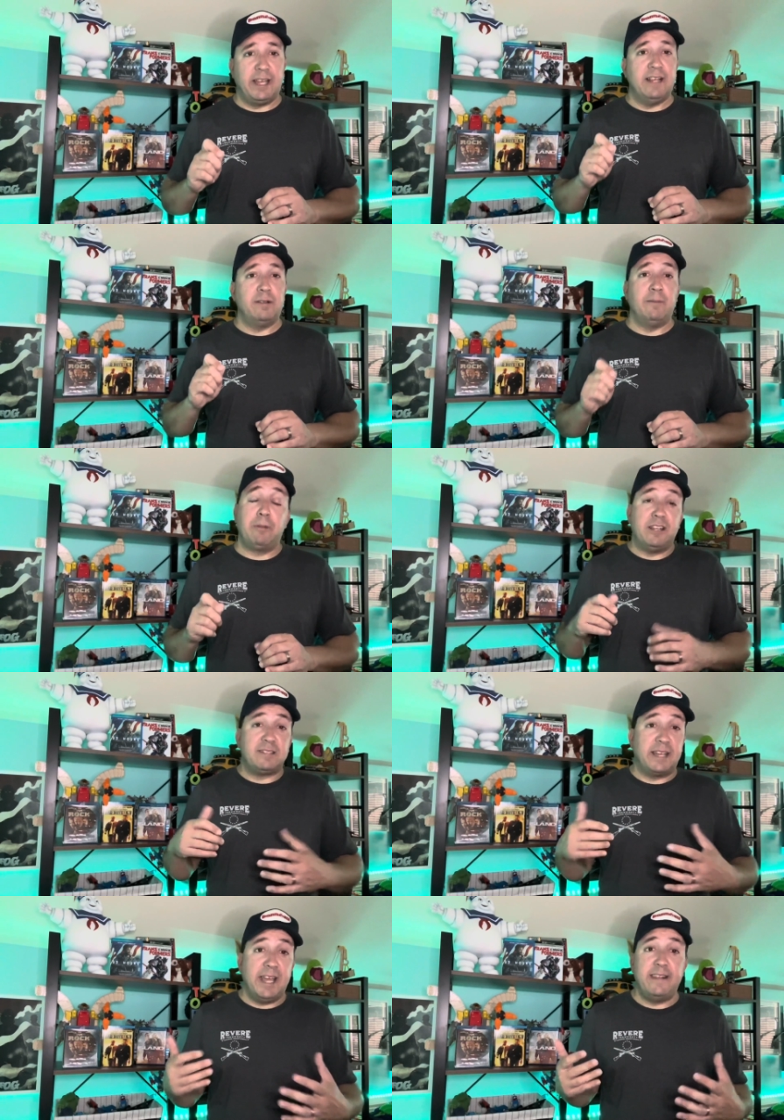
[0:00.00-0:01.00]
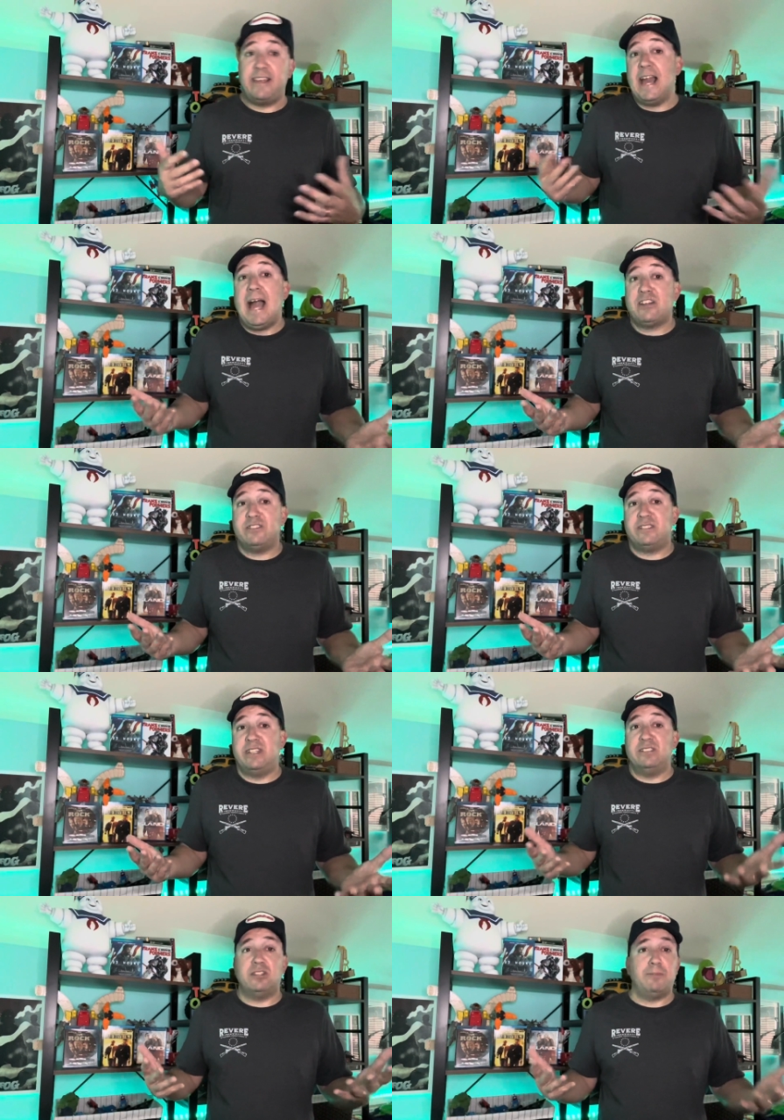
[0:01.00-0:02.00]
And plus, again, the action
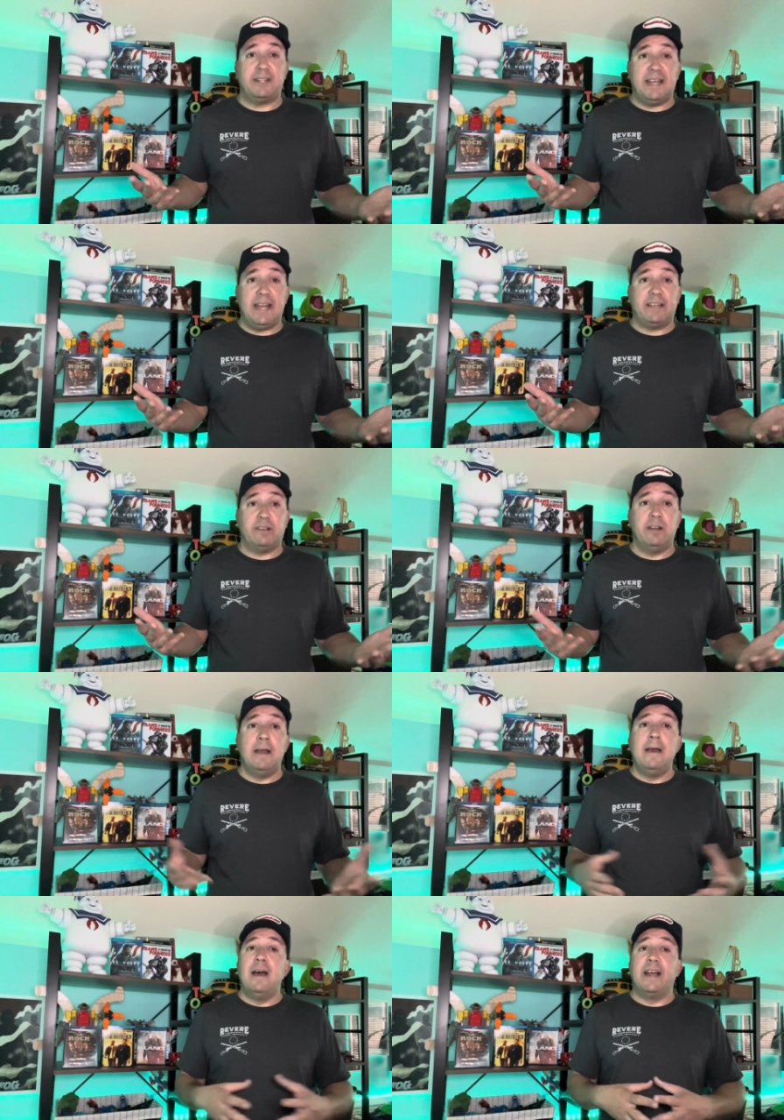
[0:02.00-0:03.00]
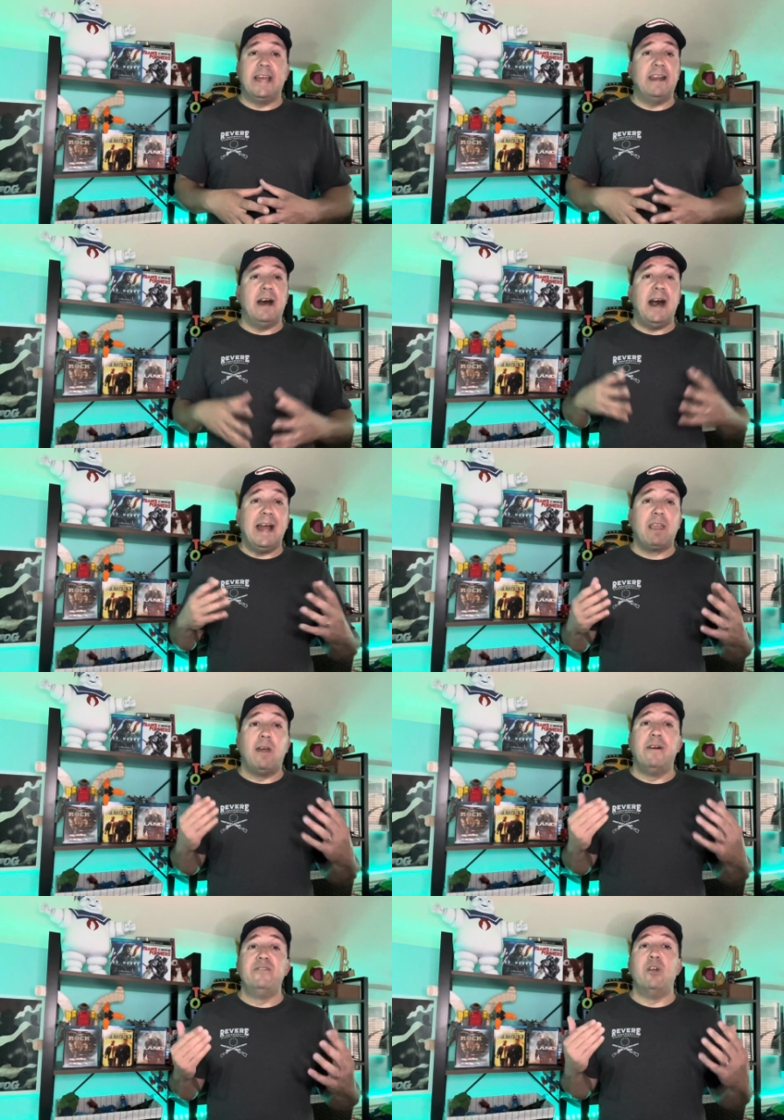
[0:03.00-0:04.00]
scenes are spectacular. Again, I
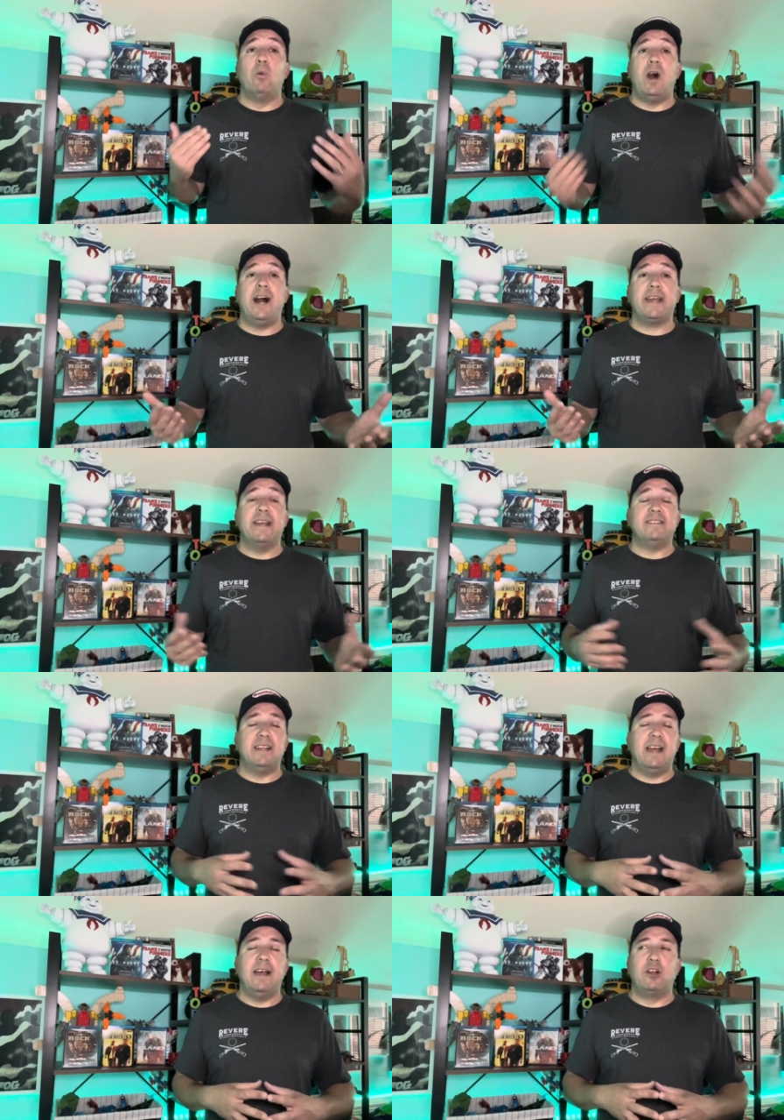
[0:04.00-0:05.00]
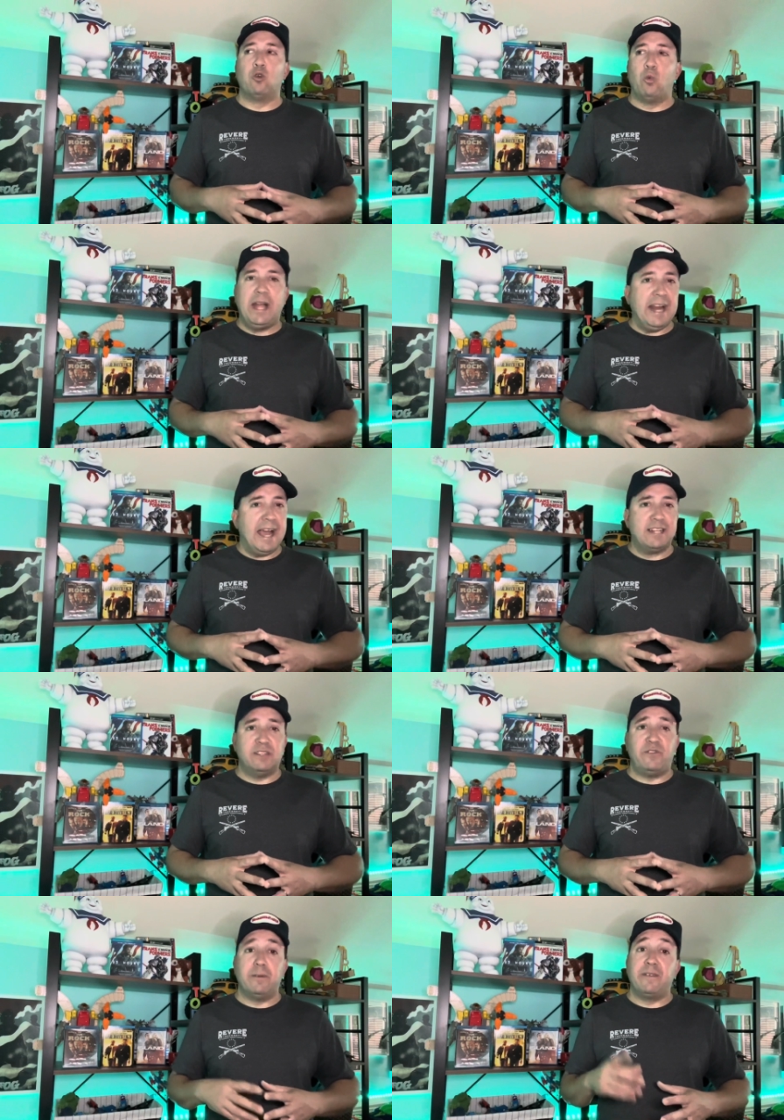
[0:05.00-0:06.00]
love The Rock. It's a great
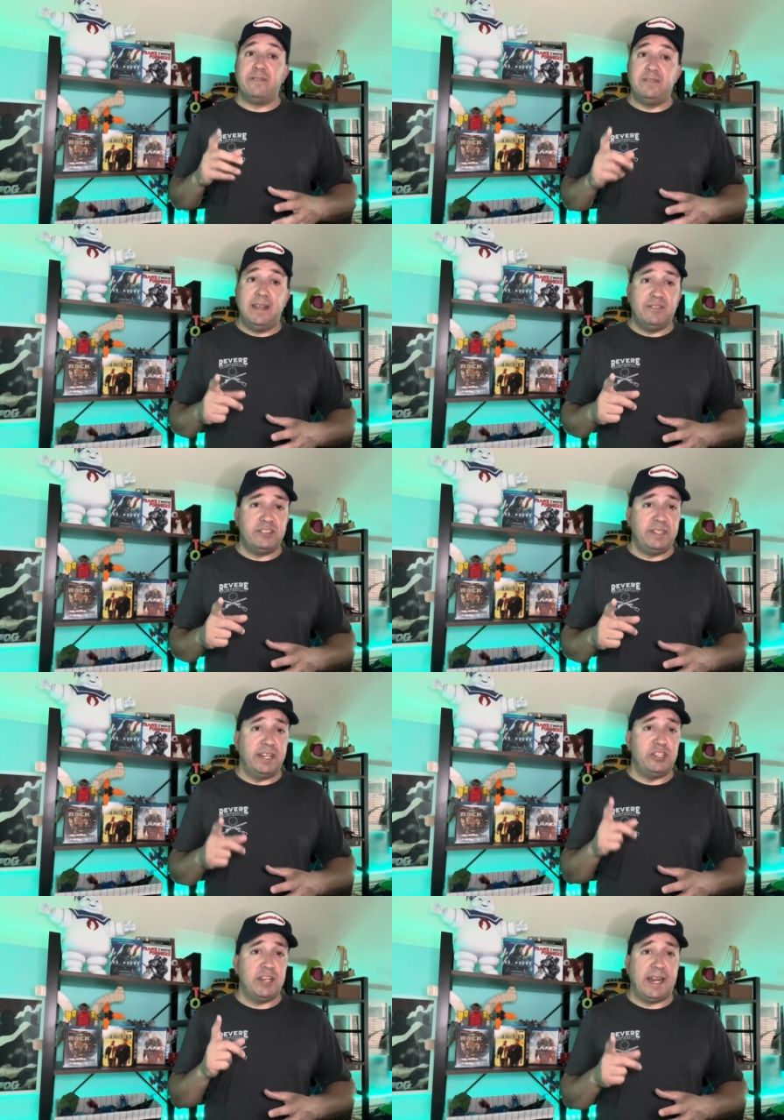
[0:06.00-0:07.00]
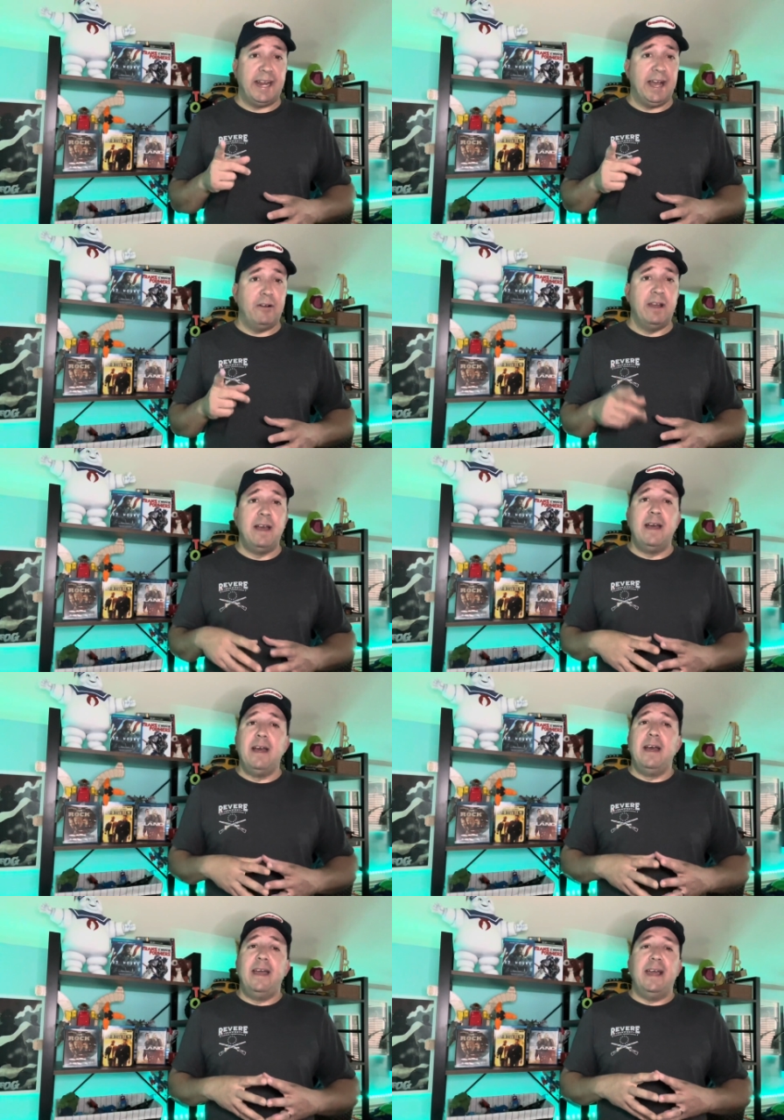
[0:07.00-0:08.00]
action film. If you've never seen it, check it out.
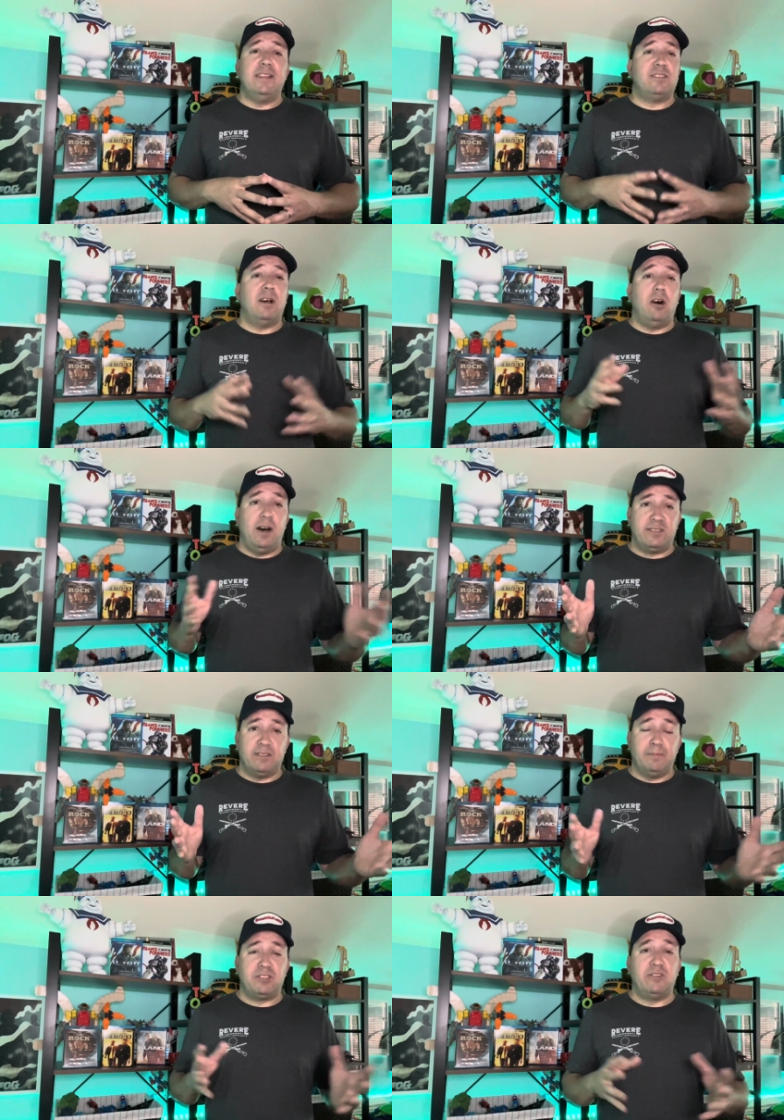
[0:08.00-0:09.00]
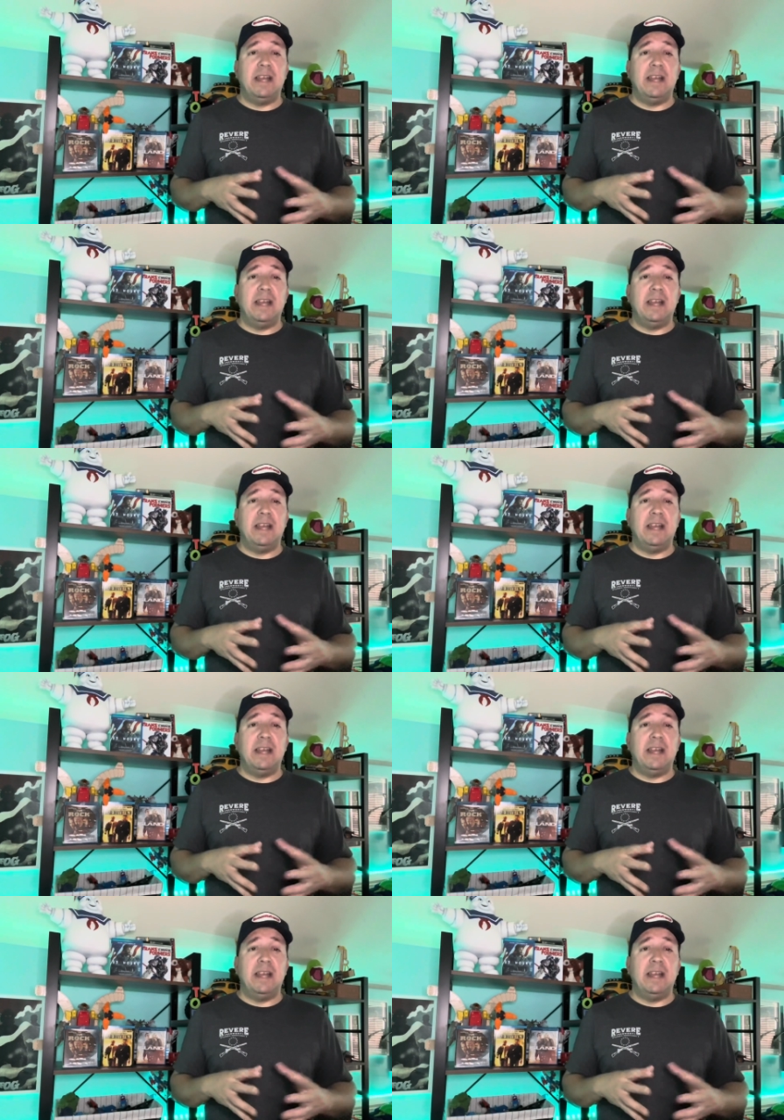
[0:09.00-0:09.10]
It's awesome. So